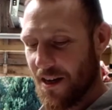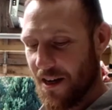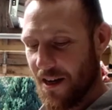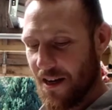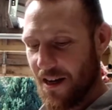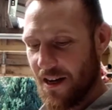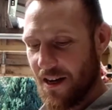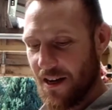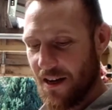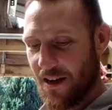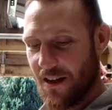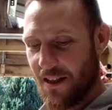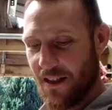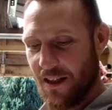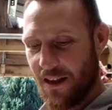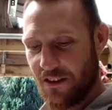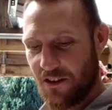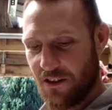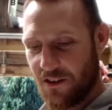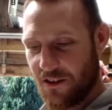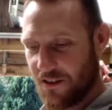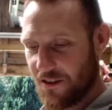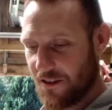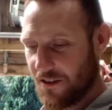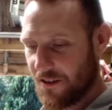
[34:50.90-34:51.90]

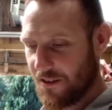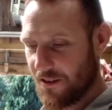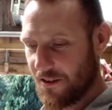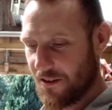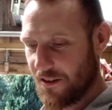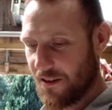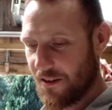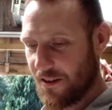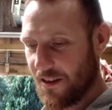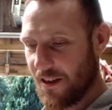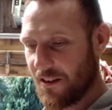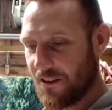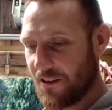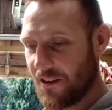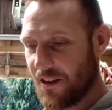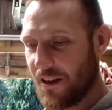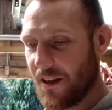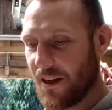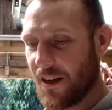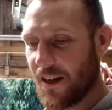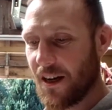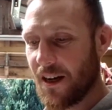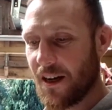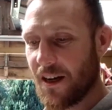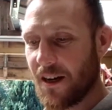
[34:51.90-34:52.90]
that's
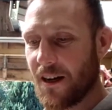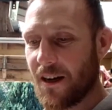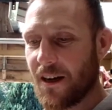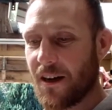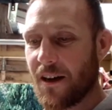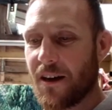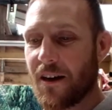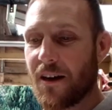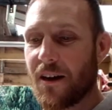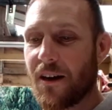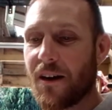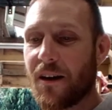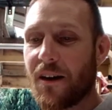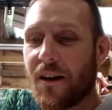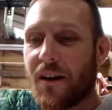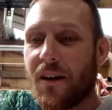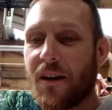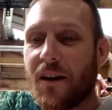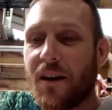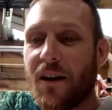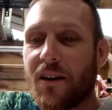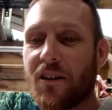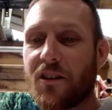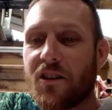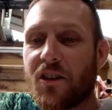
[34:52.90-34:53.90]
it.
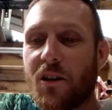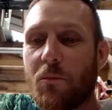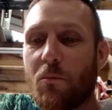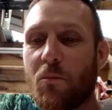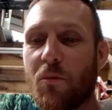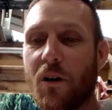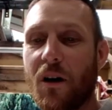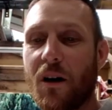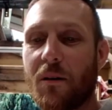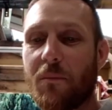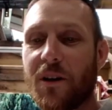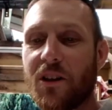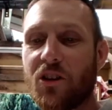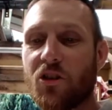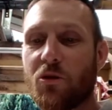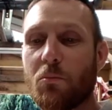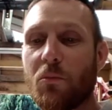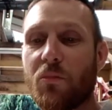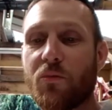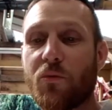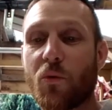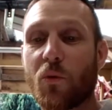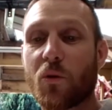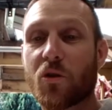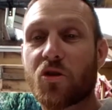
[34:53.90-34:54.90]
I
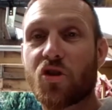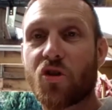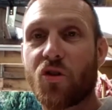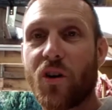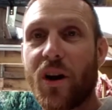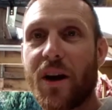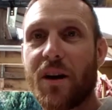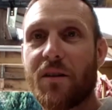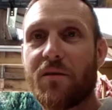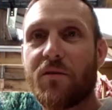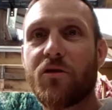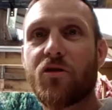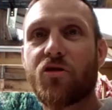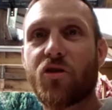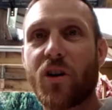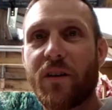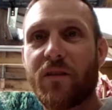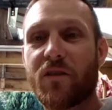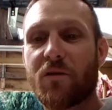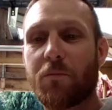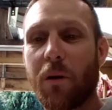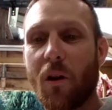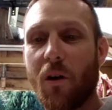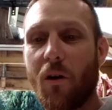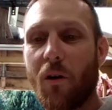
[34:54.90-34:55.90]
mentioned before
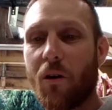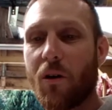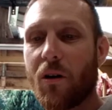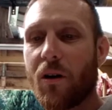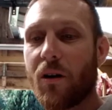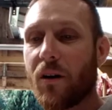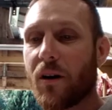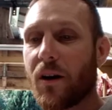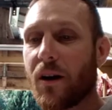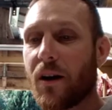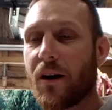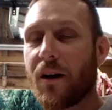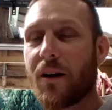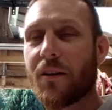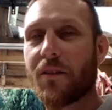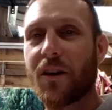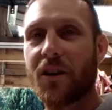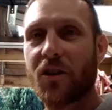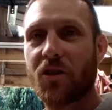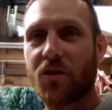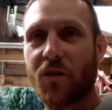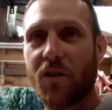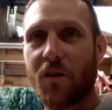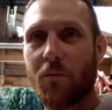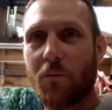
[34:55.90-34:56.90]
Trev's blog.
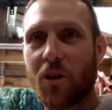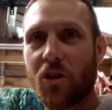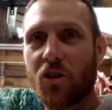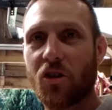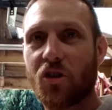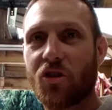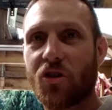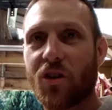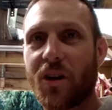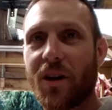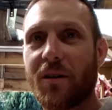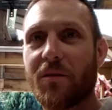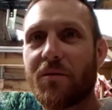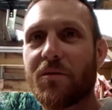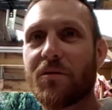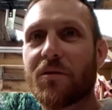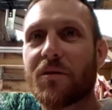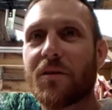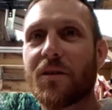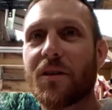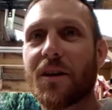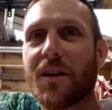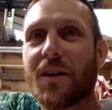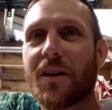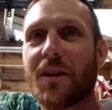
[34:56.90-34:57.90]
Thanks very much, Trev,
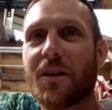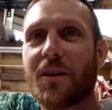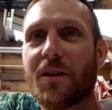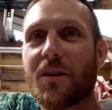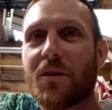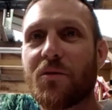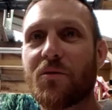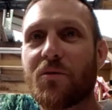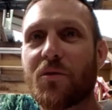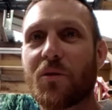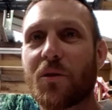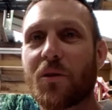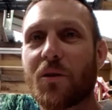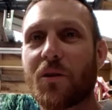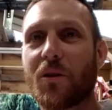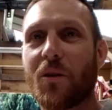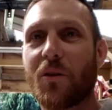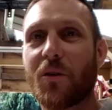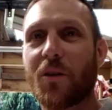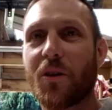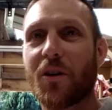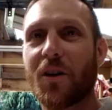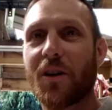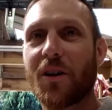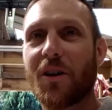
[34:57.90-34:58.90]
for
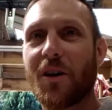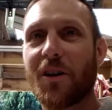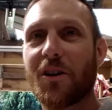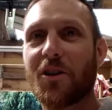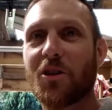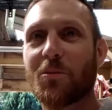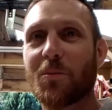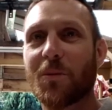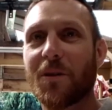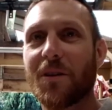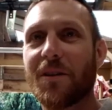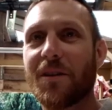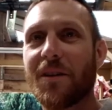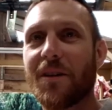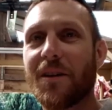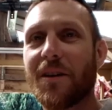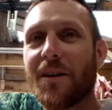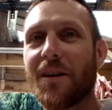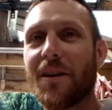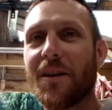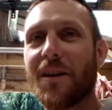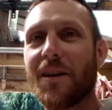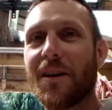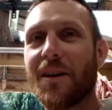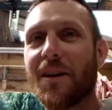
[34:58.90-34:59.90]
all your encouragement
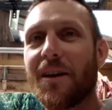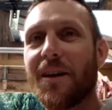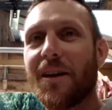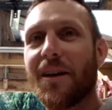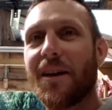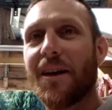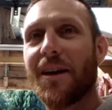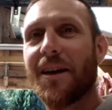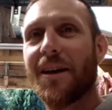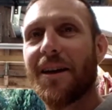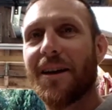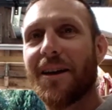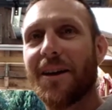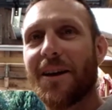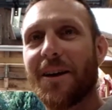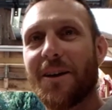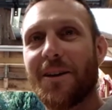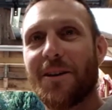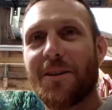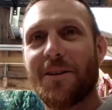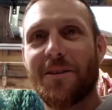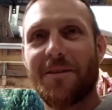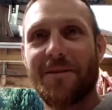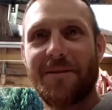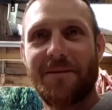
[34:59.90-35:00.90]

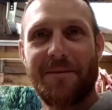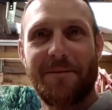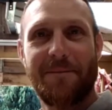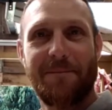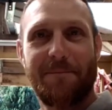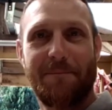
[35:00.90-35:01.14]
in